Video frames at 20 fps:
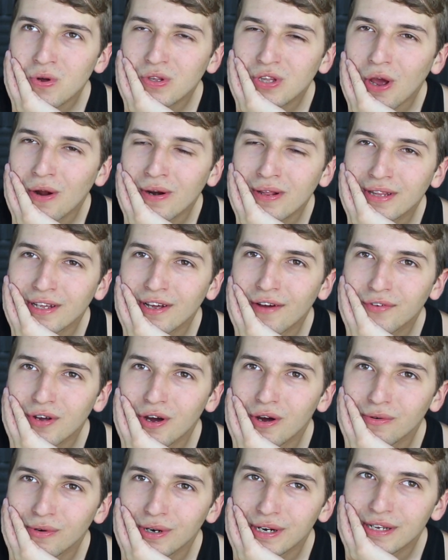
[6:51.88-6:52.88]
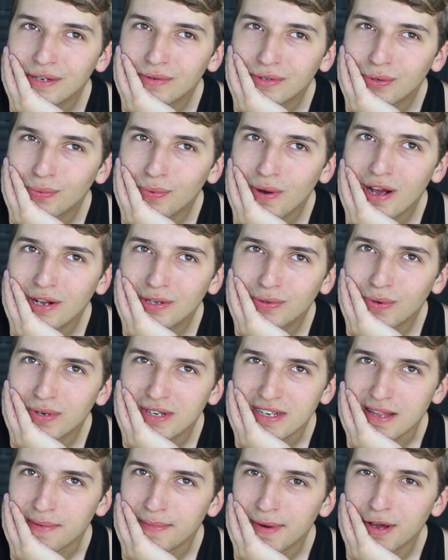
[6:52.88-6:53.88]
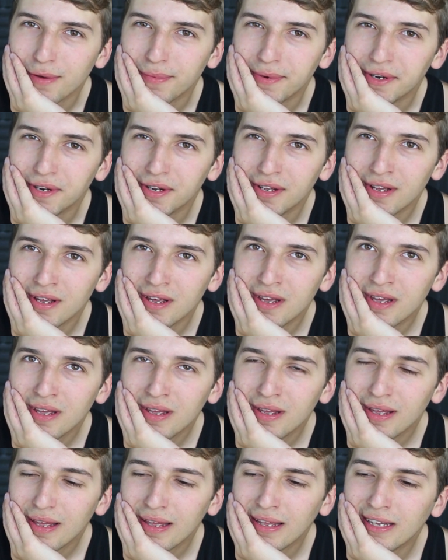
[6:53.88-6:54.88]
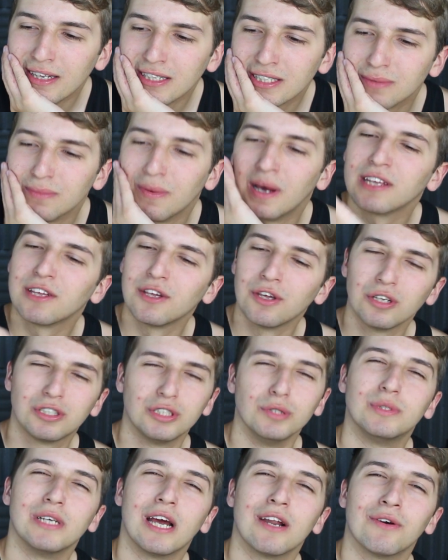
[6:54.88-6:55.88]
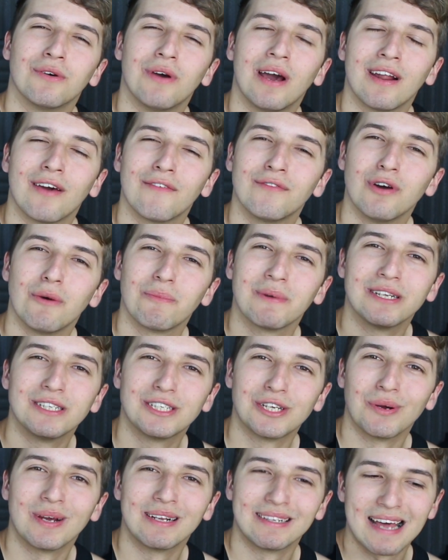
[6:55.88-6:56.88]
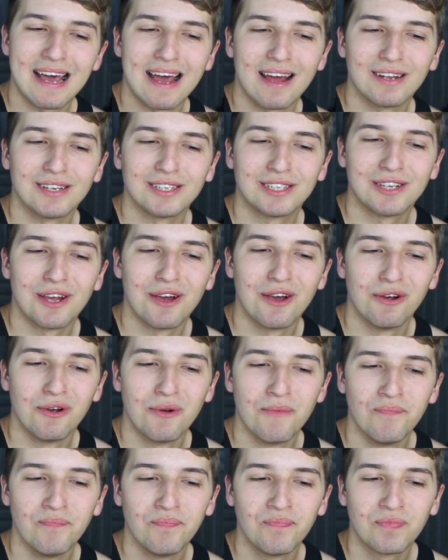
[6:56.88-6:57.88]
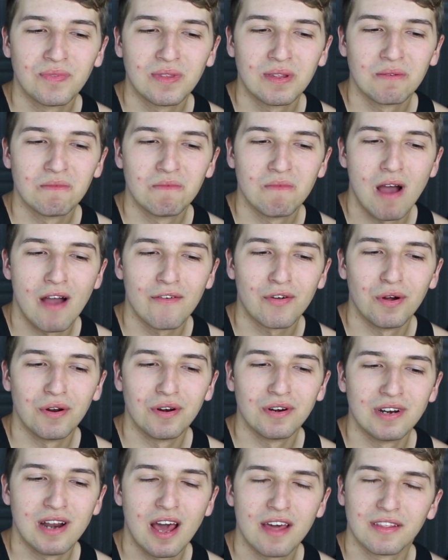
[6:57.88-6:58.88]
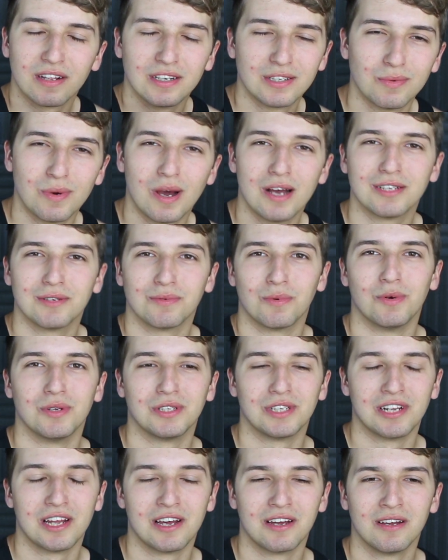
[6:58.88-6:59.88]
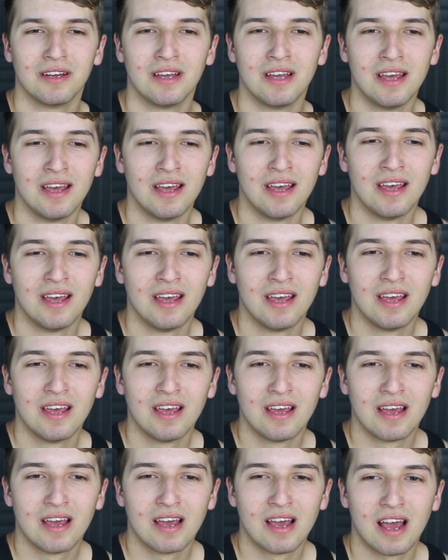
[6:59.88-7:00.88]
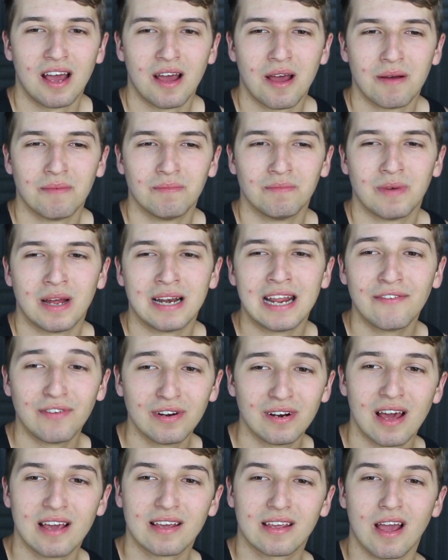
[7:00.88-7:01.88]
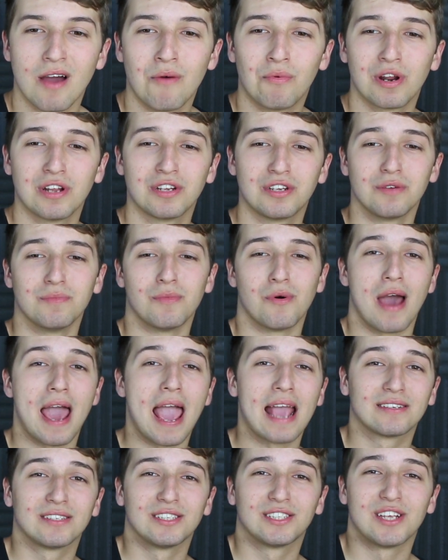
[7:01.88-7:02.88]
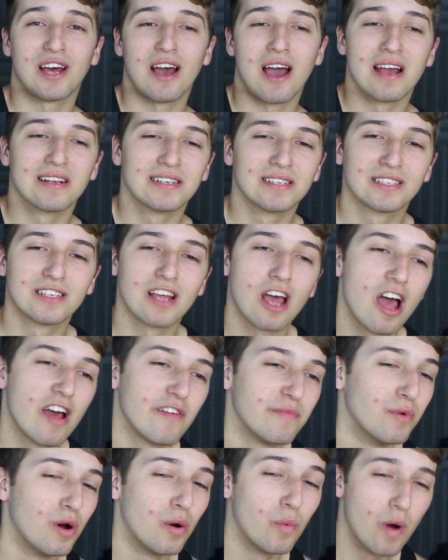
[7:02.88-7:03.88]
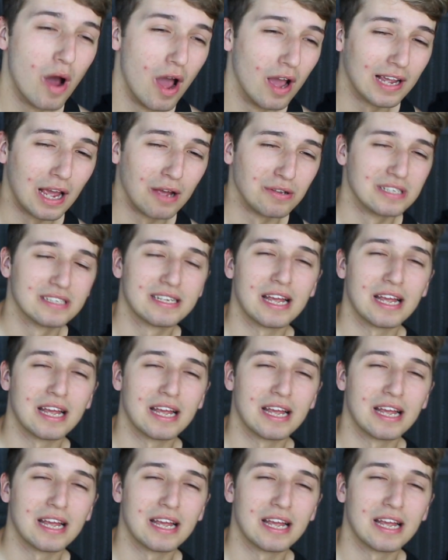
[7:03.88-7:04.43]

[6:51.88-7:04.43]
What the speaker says: the only thing I've got really to work towards at the moment is my YouTube channel, and I've not been doing that, so I've got nothing to work towards, you know. And even, like, I want to do more exercise and stuff, more workouts,